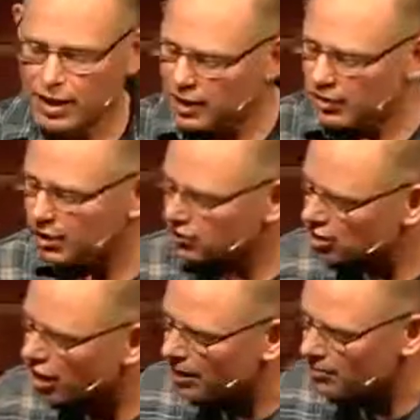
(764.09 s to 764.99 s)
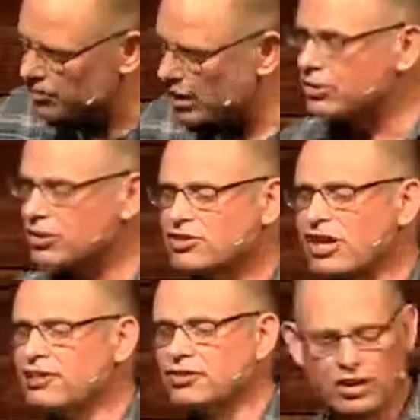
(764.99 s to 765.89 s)
And at times they would
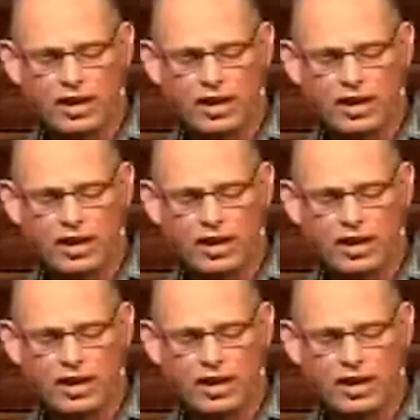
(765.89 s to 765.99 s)
attend